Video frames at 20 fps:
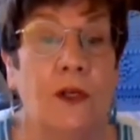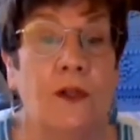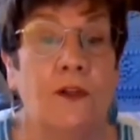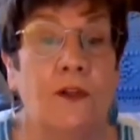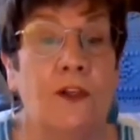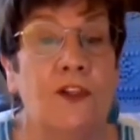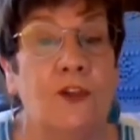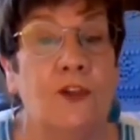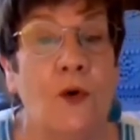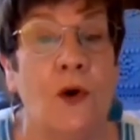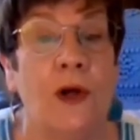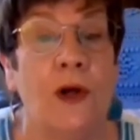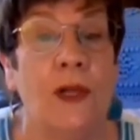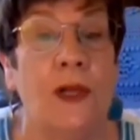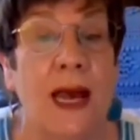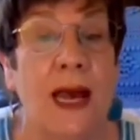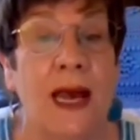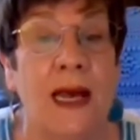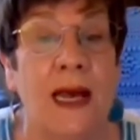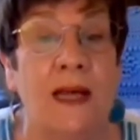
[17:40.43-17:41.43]
The soil
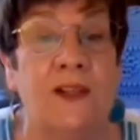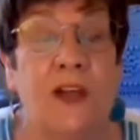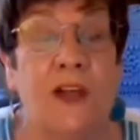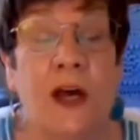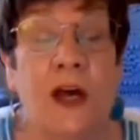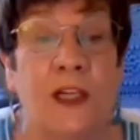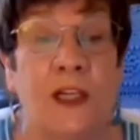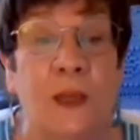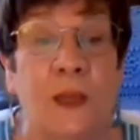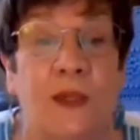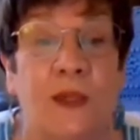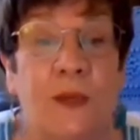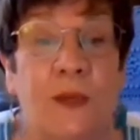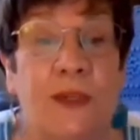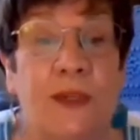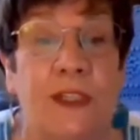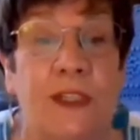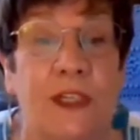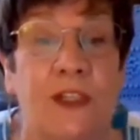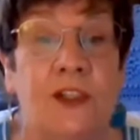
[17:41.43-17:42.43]
has unlimited
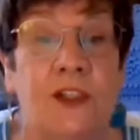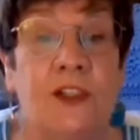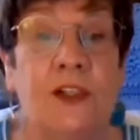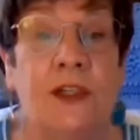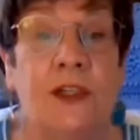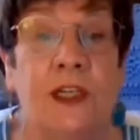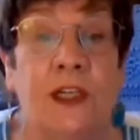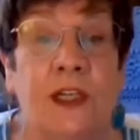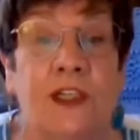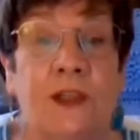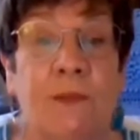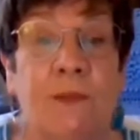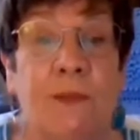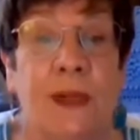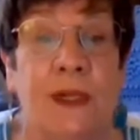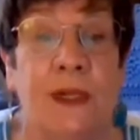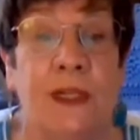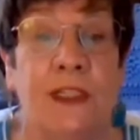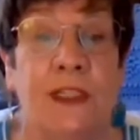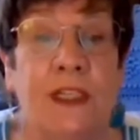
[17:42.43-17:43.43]
potential in its
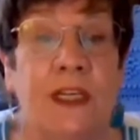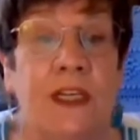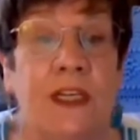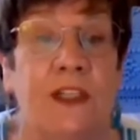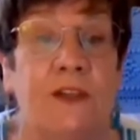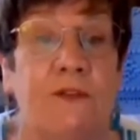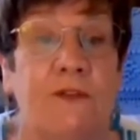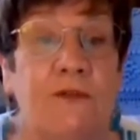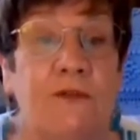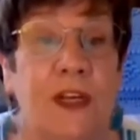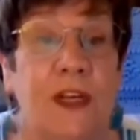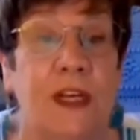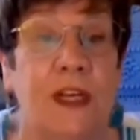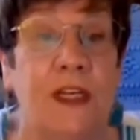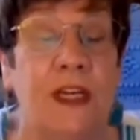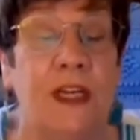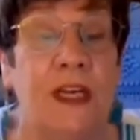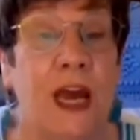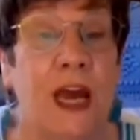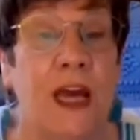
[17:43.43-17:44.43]
ability to feed
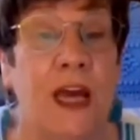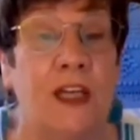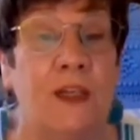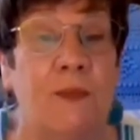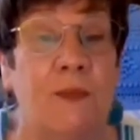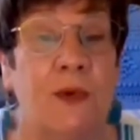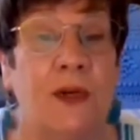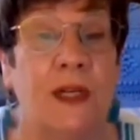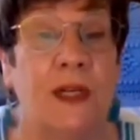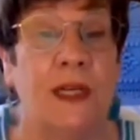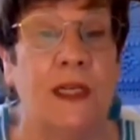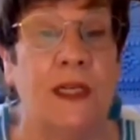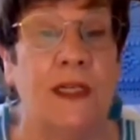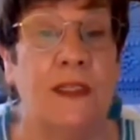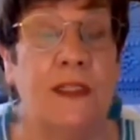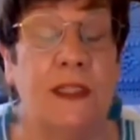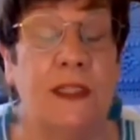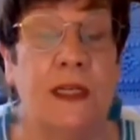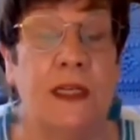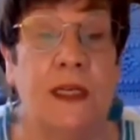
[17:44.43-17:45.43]
and act upon any
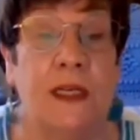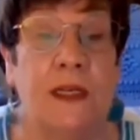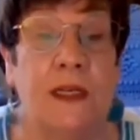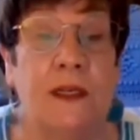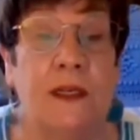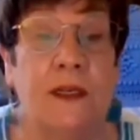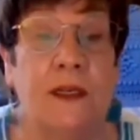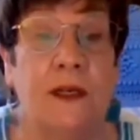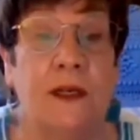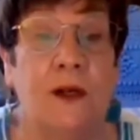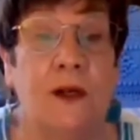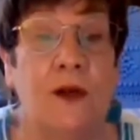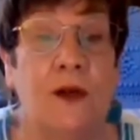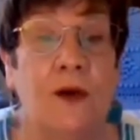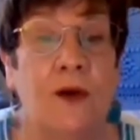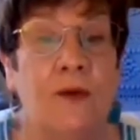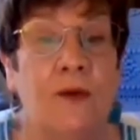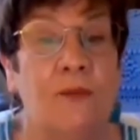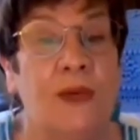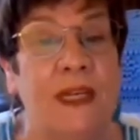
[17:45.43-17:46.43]
seed,
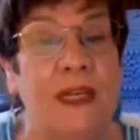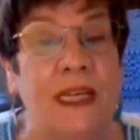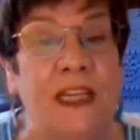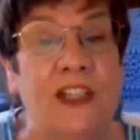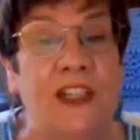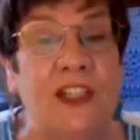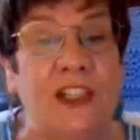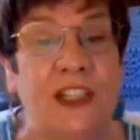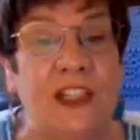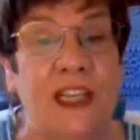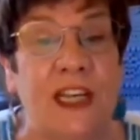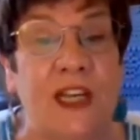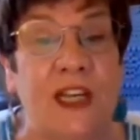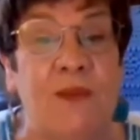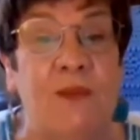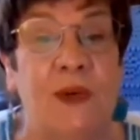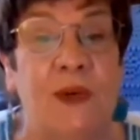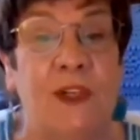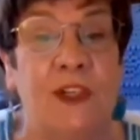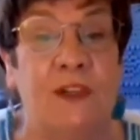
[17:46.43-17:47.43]
but each
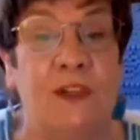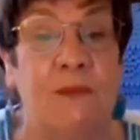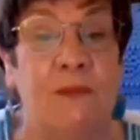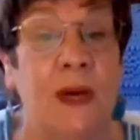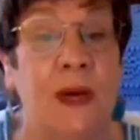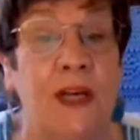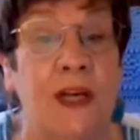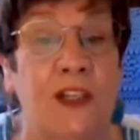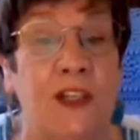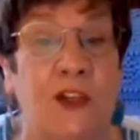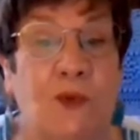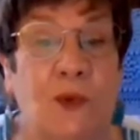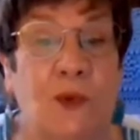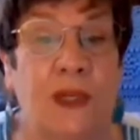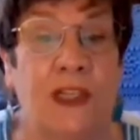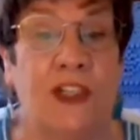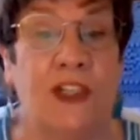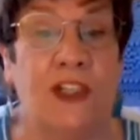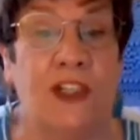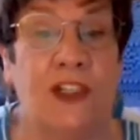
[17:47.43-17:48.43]
seed must
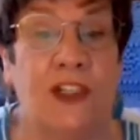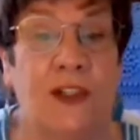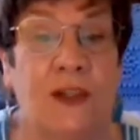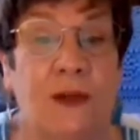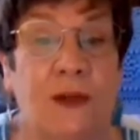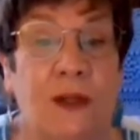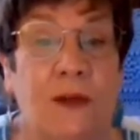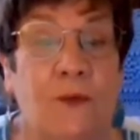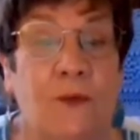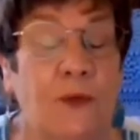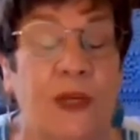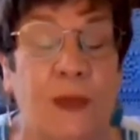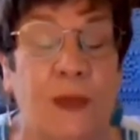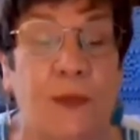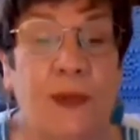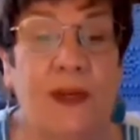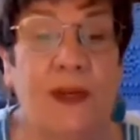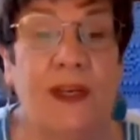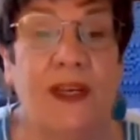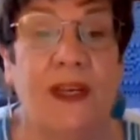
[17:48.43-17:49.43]
reap
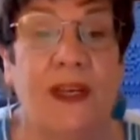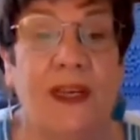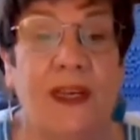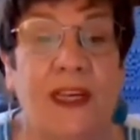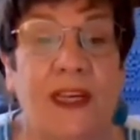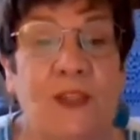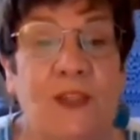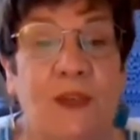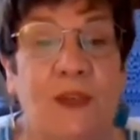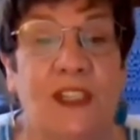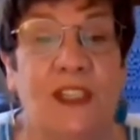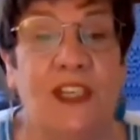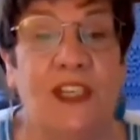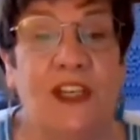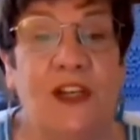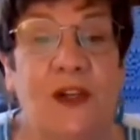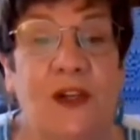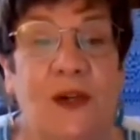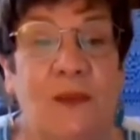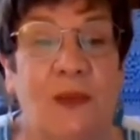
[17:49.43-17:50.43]
its
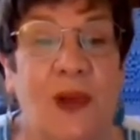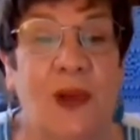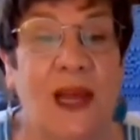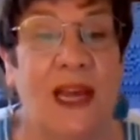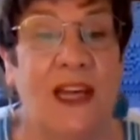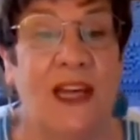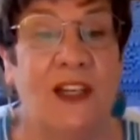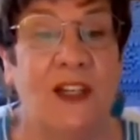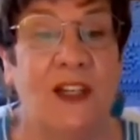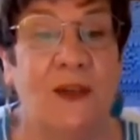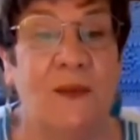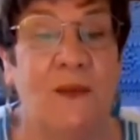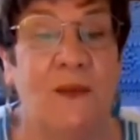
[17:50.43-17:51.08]
particular plant.